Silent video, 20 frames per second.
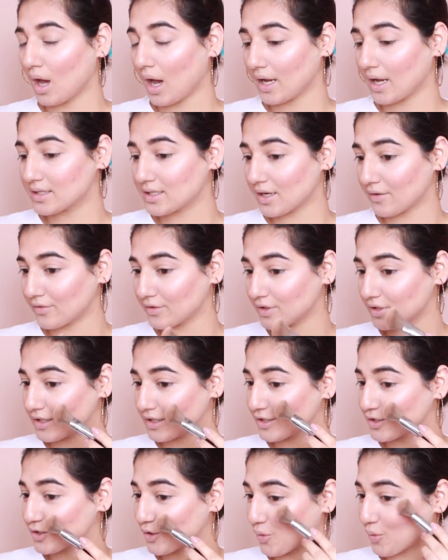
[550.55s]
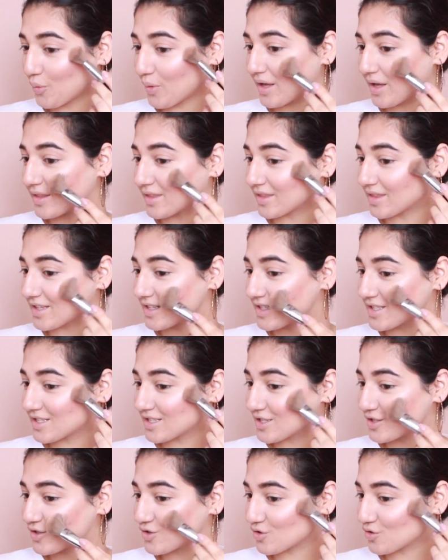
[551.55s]
I definitely don't wear this
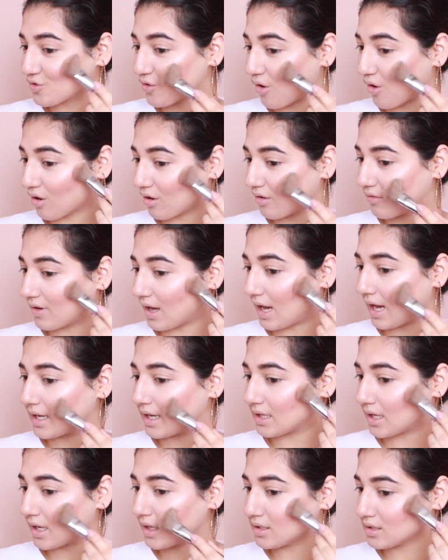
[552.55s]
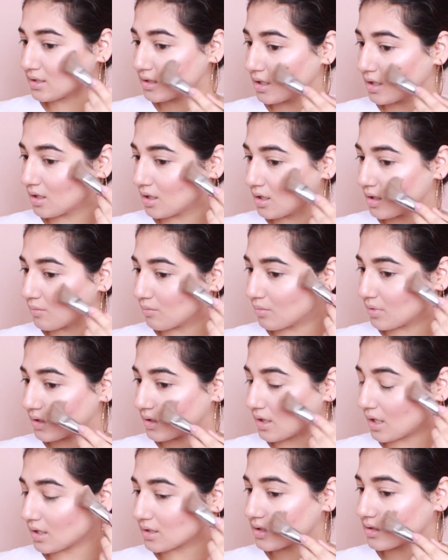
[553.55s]
strong of a highlight, but
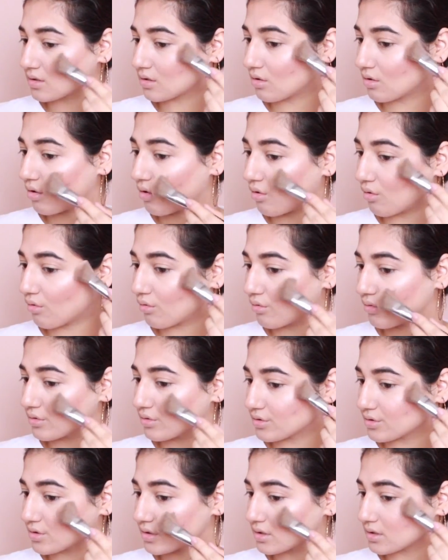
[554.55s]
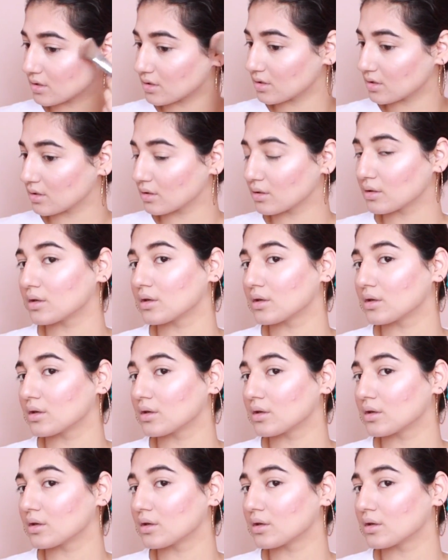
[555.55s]
that's gorgeous.